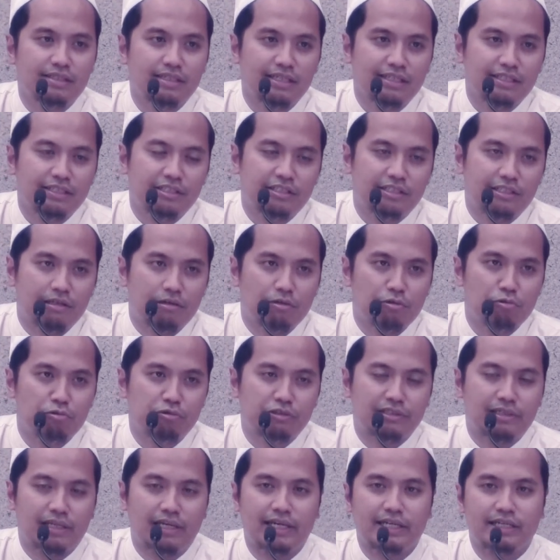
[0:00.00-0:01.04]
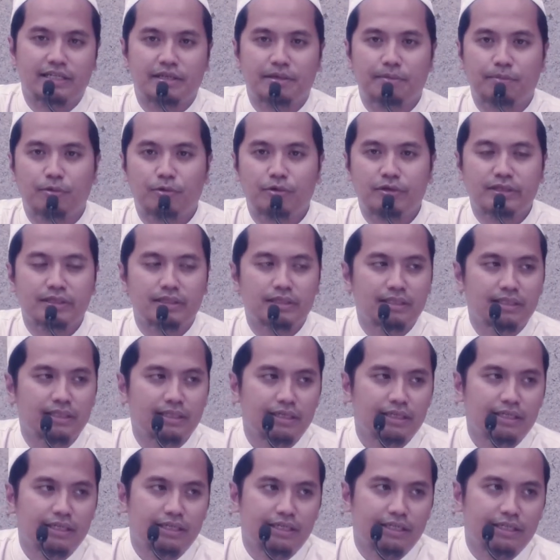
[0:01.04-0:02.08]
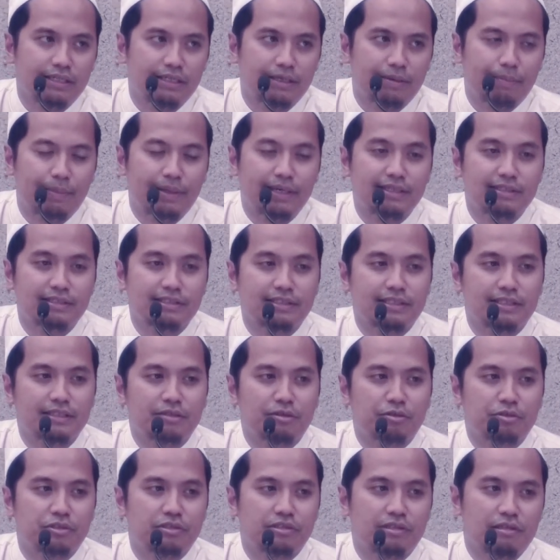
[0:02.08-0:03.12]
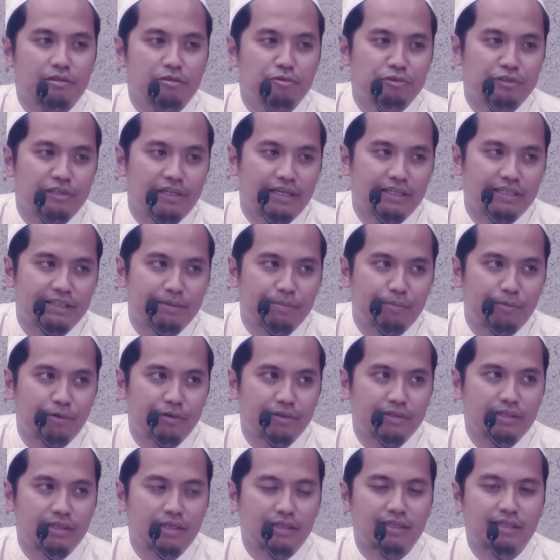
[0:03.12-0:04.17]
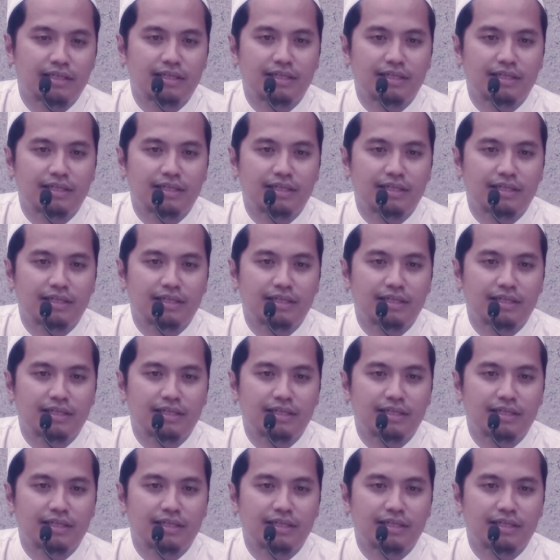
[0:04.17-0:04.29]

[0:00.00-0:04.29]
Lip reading: she looks like a model in a magazine, or she looks like a model